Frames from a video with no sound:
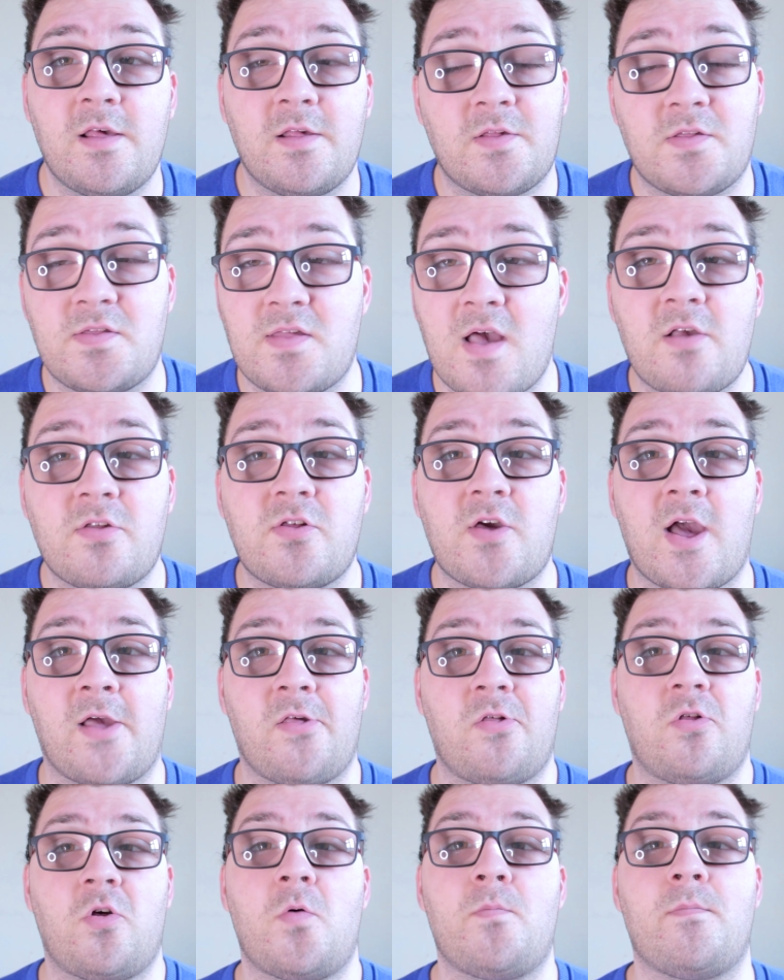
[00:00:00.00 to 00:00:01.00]
such
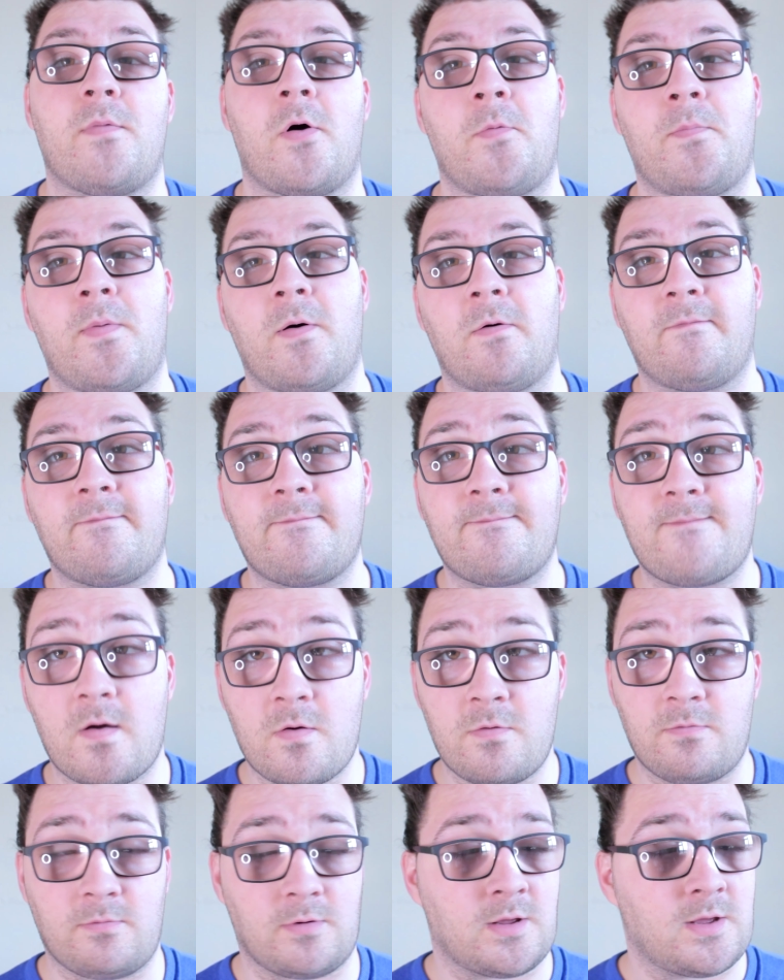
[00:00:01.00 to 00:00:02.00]
as your mobile
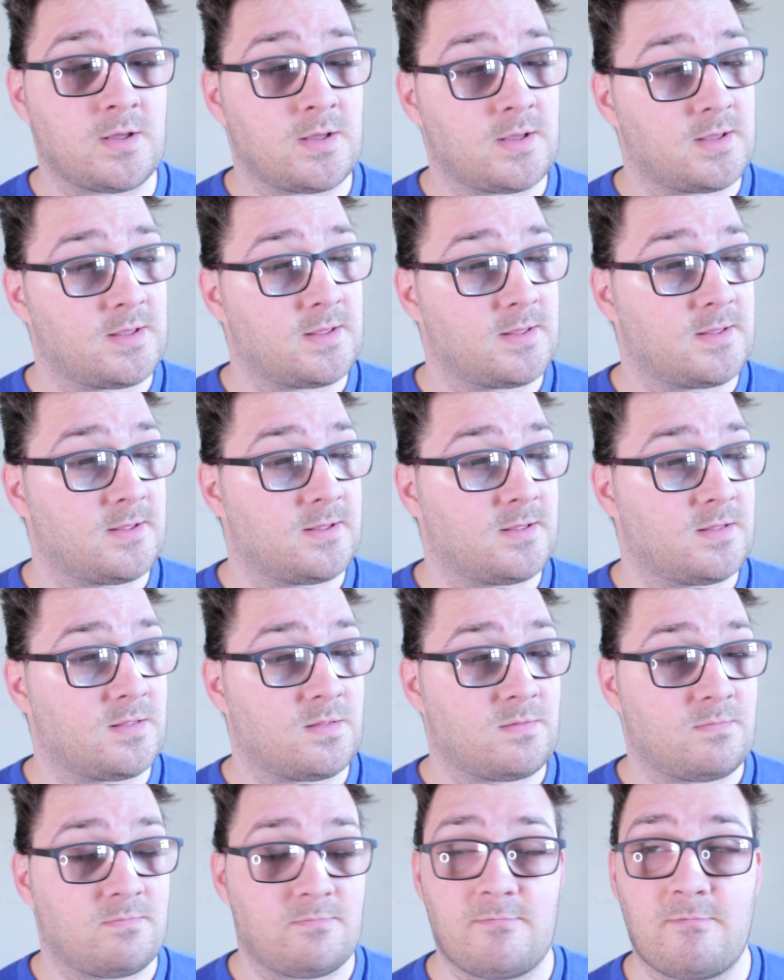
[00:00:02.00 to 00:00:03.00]
phone,
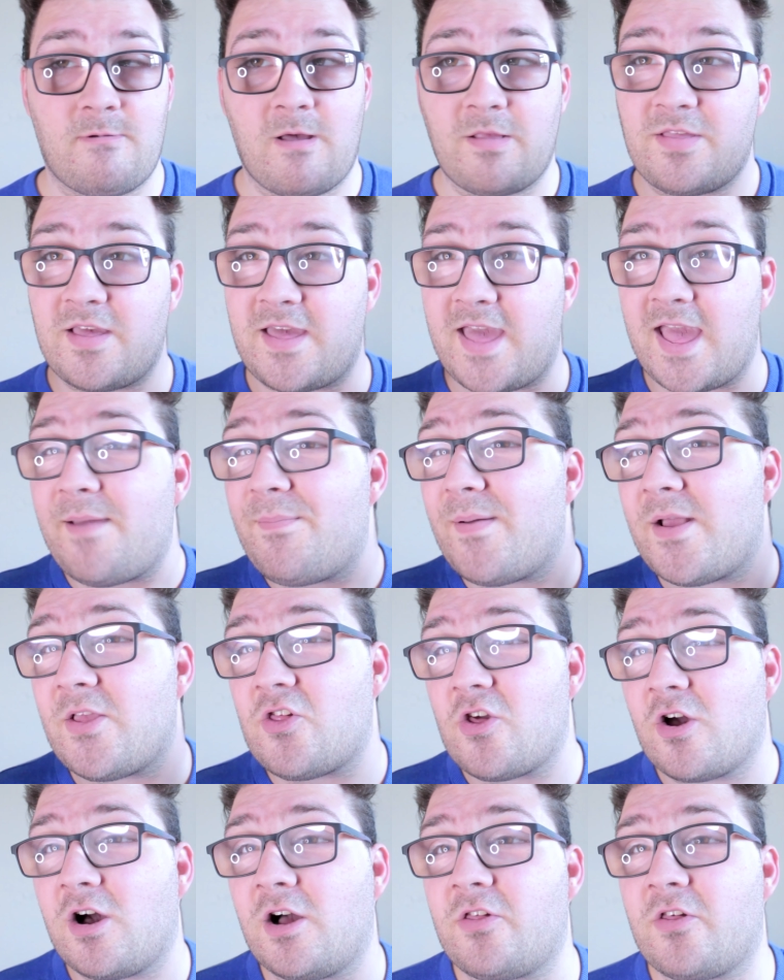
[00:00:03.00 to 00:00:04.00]
to keep it
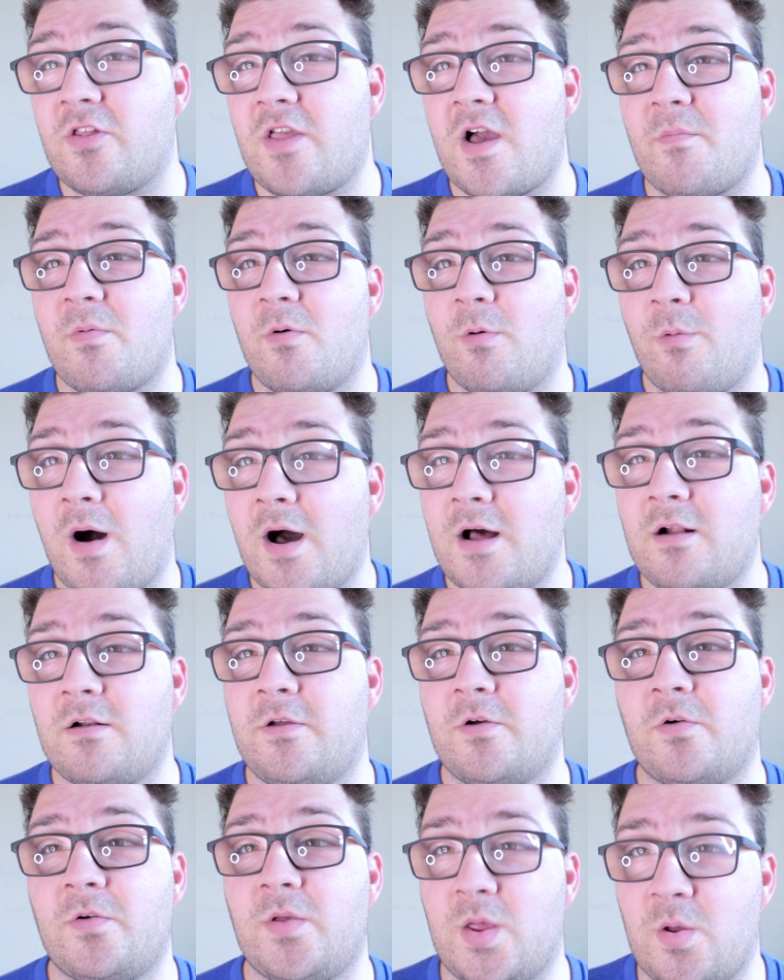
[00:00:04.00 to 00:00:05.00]
charged up while
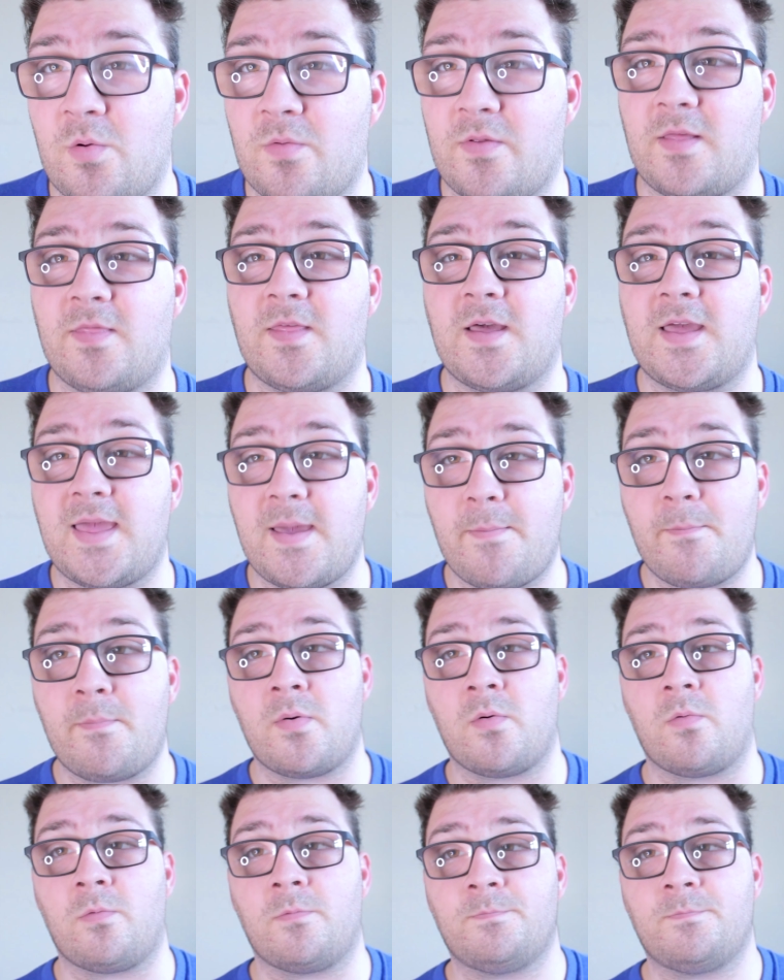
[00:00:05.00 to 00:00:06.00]
you're using the gimbal.